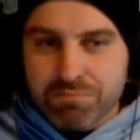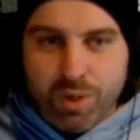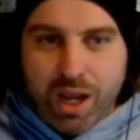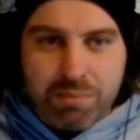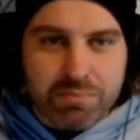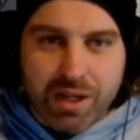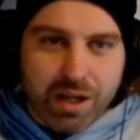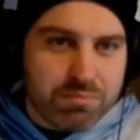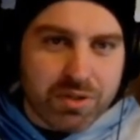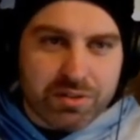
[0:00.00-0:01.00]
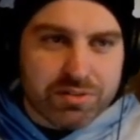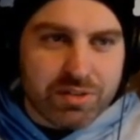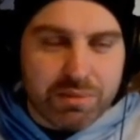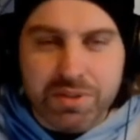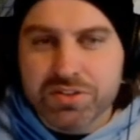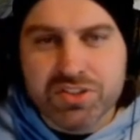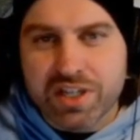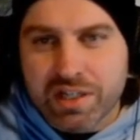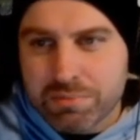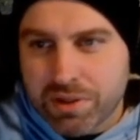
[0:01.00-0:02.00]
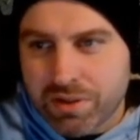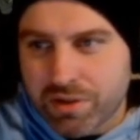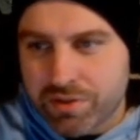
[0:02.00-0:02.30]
I'm not sad about